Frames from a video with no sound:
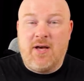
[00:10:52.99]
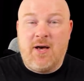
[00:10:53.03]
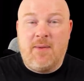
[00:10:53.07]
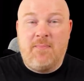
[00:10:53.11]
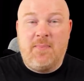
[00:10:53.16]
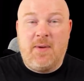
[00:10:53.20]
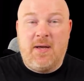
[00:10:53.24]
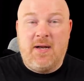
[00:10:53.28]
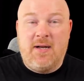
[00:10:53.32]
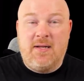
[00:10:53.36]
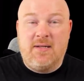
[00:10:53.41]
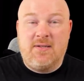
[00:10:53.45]

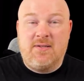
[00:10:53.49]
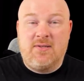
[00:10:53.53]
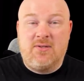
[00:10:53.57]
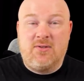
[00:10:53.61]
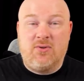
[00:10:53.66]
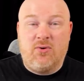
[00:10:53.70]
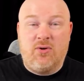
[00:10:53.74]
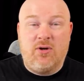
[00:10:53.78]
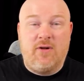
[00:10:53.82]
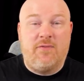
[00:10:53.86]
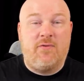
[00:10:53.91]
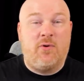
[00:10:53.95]
up, and it's
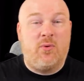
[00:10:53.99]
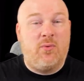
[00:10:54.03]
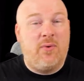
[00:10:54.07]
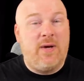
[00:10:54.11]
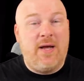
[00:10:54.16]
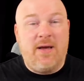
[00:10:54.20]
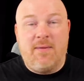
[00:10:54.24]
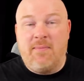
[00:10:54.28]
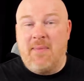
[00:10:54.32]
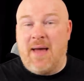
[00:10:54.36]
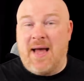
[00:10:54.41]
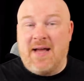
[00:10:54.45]
sort of a
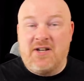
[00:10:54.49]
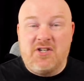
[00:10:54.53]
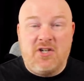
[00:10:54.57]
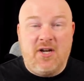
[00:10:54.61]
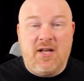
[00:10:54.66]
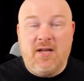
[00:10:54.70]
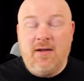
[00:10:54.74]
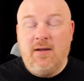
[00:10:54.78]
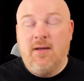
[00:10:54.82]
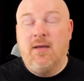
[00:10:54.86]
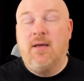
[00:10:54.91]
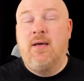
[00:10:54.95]
reimagining.